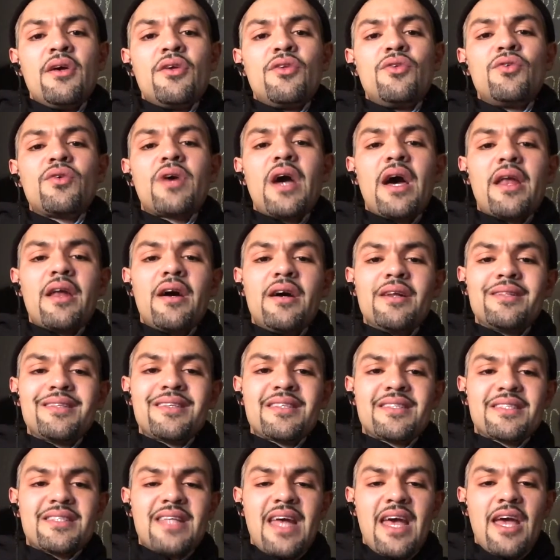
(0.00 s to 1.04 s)
You gotta
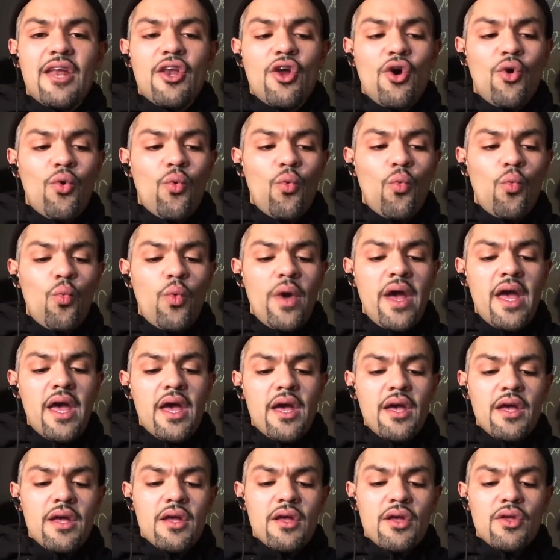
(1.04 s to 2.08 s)
understand
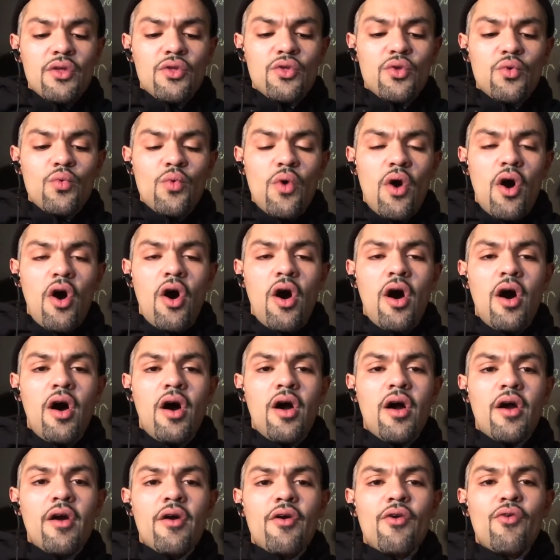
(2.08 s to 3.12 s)
where you
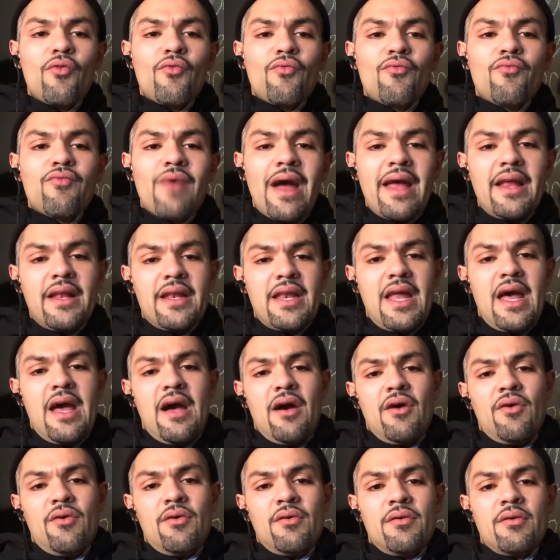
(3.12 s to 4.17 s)
are right
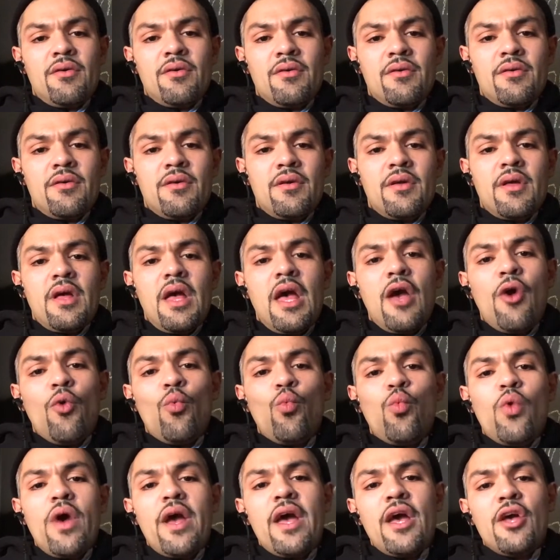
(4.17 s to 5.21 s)
now
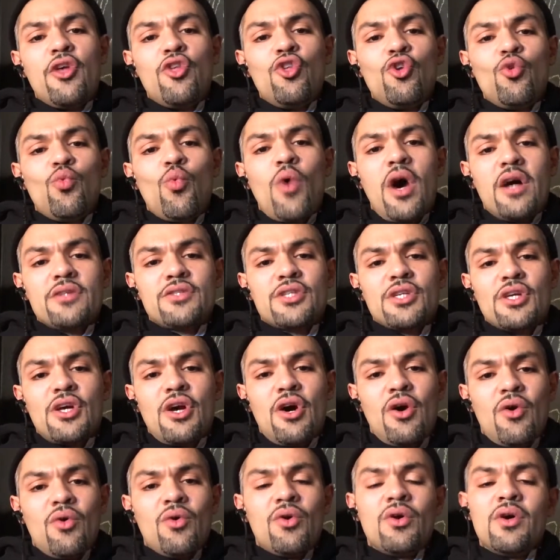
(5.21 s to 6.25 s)
and where you want to
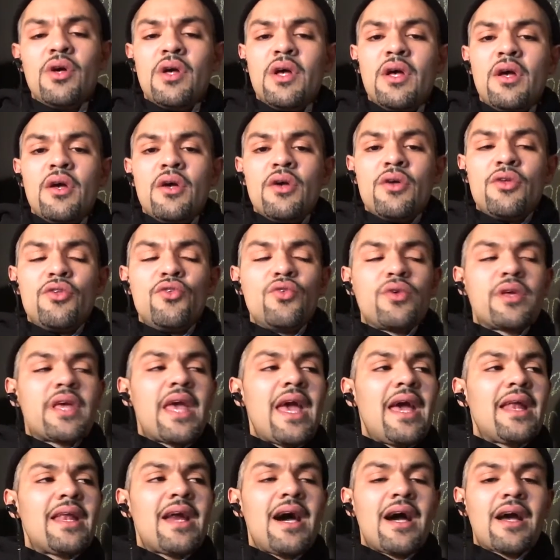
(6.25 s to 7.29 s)
go. You
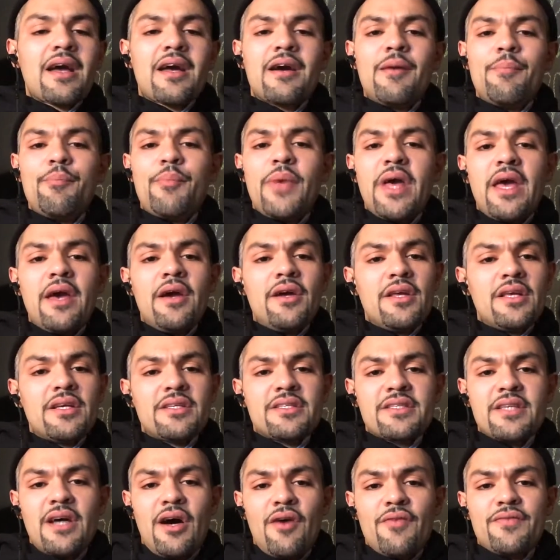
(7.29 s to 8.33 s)
cannot compare
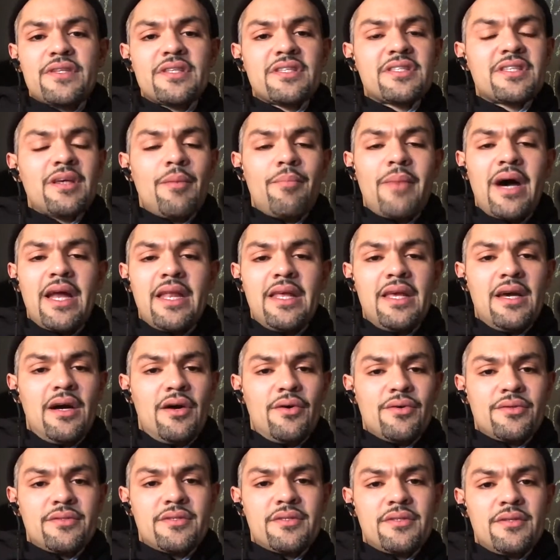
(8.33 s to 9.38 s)
yourself to somebody
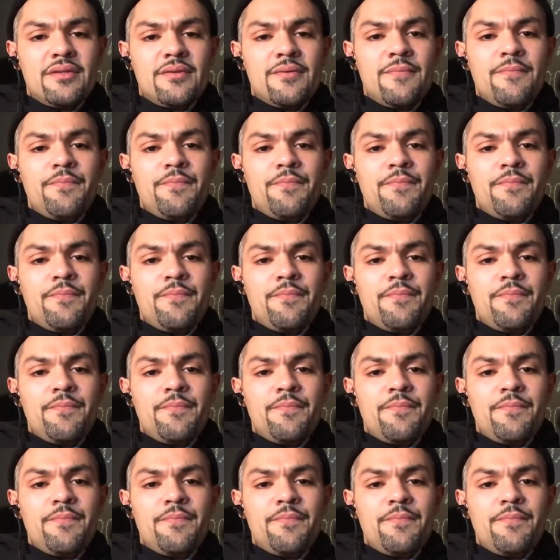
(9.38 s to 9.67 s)
else.